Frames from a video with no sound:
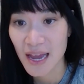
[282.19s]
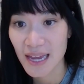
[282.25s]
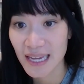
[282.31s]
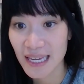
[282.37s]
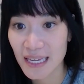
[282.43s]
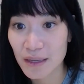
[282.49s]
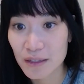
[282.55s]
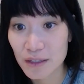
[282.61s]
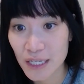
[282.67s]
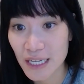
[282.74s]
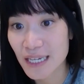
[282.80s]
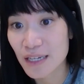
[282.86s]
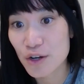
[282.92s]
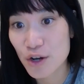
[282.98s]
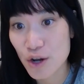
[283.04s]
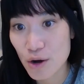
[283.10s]

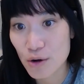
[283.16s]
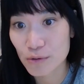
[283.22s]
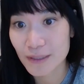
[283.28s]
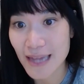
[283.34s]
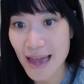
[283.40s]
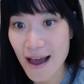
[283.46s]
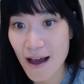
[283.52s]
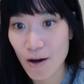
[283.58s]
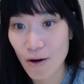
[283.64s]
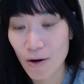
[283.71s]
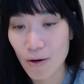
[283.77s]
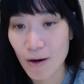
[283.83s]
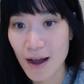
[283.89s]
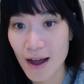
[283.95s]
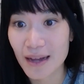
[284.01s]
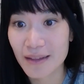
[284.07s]
he knows
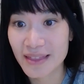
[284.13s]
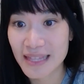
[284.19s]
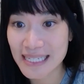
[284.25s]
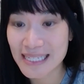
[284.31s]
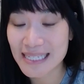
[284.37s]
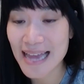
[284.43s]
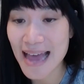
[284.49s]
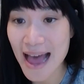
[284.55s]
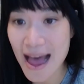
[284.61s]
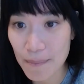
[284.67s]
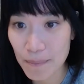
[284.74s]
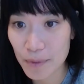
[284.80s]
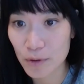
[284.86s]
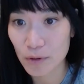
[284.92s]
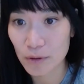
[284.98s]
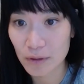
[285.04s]
how this
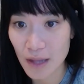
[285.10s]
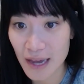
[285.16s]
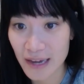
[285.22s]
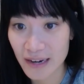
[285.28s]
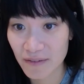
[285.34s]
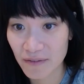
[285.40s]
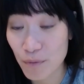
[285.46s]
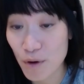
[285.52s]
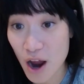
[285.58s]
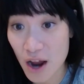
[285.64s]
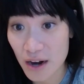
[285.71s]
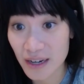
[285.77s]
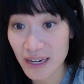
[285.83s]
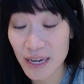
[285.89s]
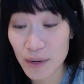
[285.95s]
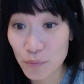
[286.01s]
capital line of
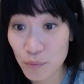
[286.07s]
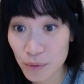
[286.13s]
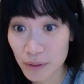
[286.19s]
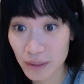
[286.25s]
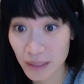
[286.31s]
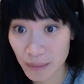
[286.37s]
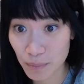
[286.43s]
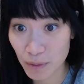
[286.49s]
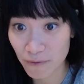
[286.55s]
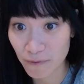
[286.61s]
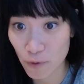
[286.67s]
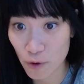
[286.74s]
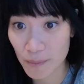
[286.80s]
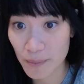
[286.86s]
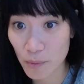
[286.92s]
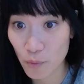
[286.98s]
product can really
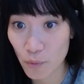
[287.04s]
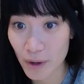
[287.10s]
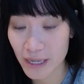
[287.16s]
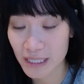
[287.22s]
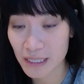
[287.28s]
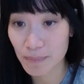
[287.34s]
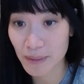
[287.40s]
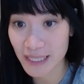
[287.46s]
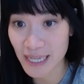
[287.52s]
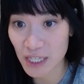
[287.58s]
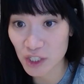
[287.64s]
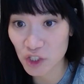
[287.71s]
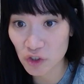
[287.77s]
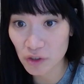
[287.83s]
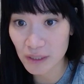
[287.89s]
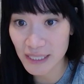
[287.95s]
perform and what its
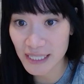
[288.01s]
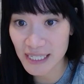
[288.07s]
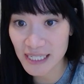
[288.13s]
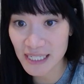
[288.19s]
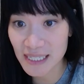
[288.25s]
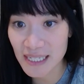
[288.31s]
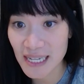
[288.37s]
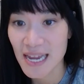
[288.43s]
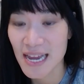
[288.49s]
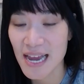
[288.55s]
potential is.